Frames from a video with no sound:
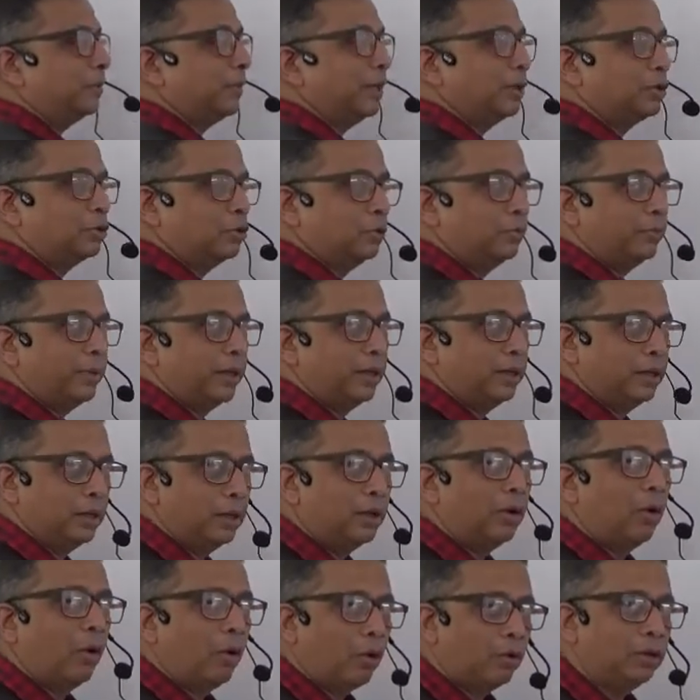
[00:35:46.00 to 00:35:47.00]
has to make,
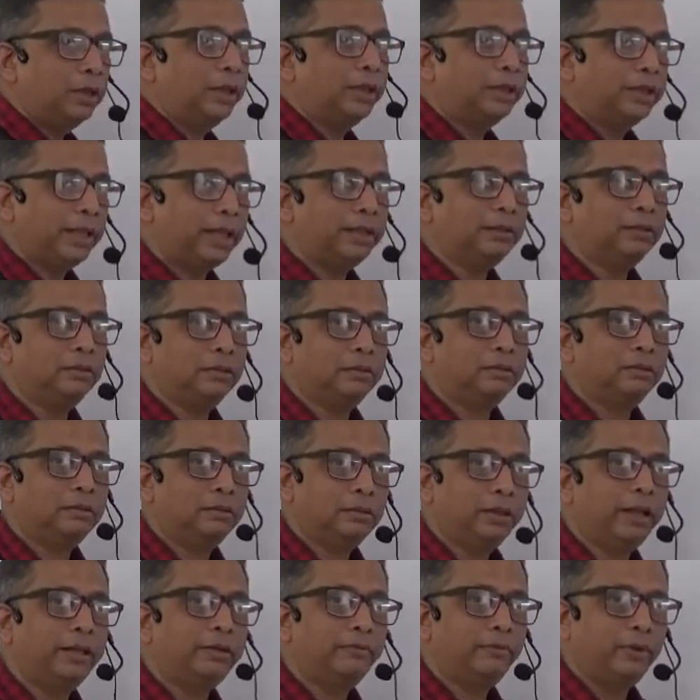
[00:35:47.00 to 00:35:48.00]
only then
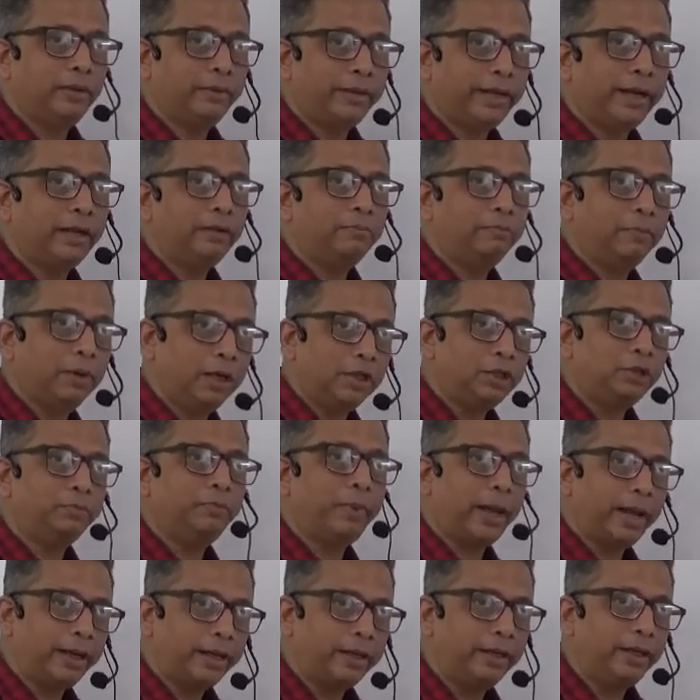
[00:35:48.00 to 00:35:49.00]
it will get merged
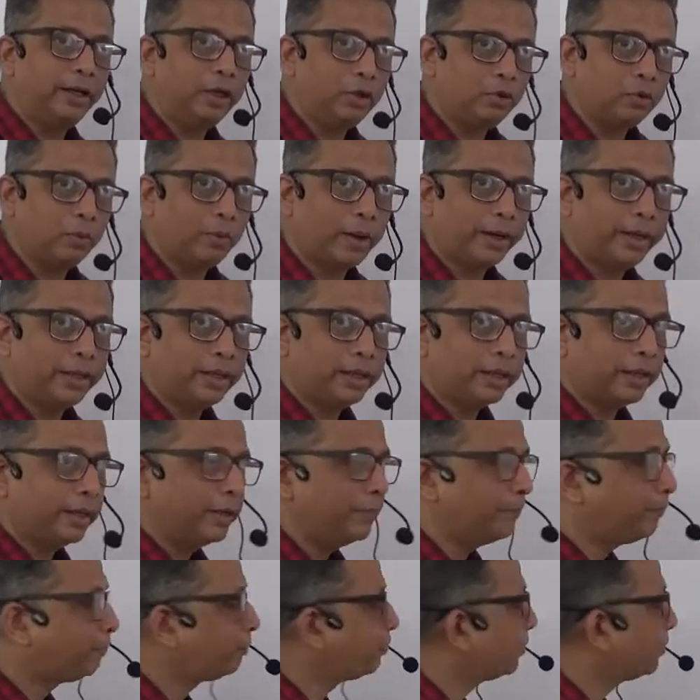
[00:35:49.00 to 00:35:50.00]
back into white ray.